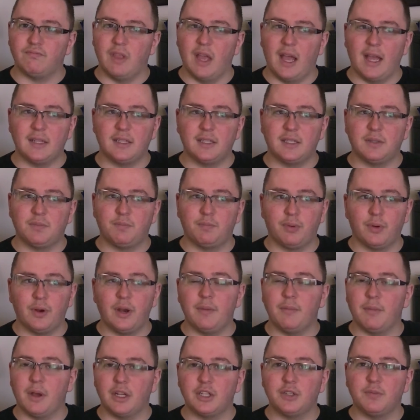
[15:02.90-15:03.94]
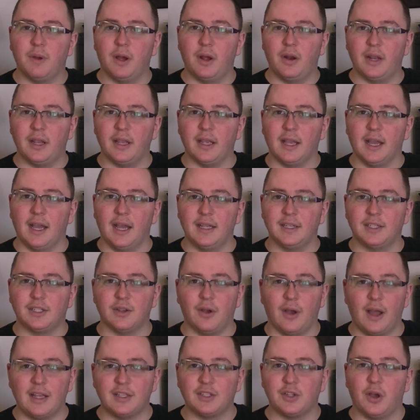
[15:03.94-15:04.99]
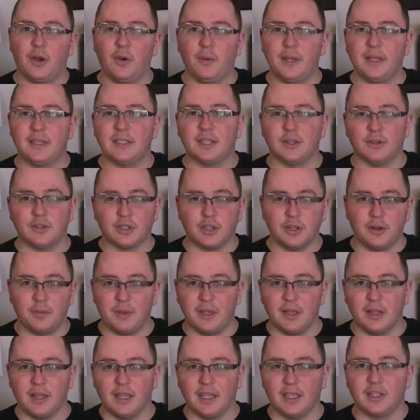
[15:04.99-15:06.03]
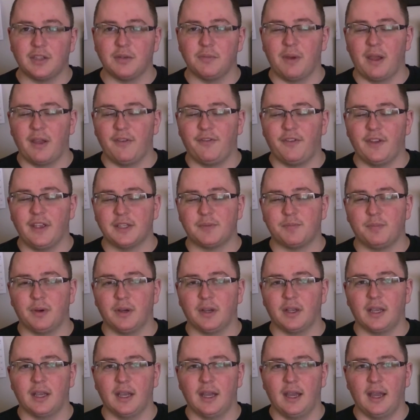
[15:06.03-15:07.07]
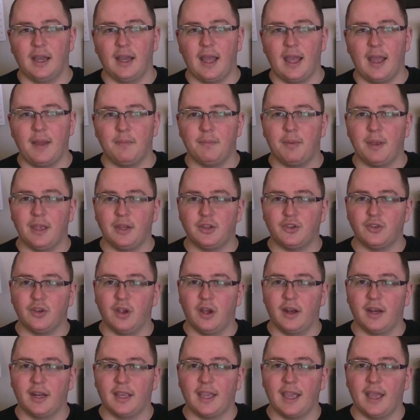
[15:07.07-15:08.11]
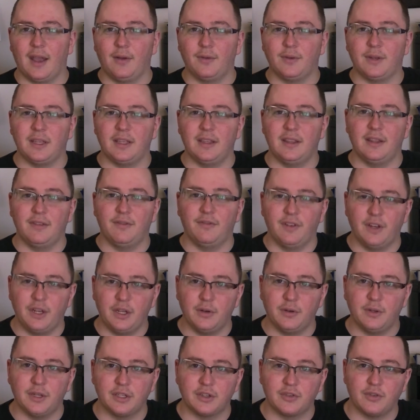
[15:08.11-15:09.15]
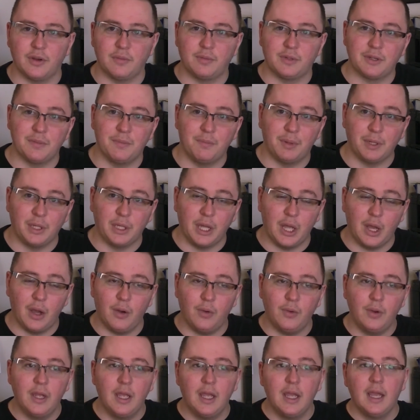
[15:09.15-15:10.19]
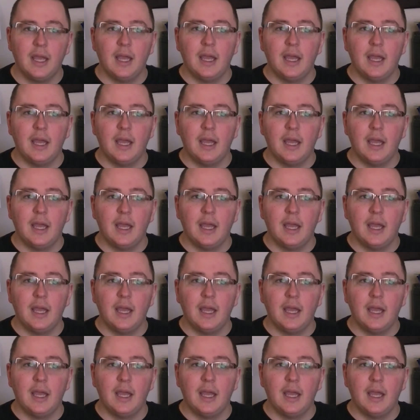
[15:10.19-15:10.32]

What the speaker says: that's pretty much about it, guys. So as always, there's going to be a link to my Facebook and Patreon account in the video description below.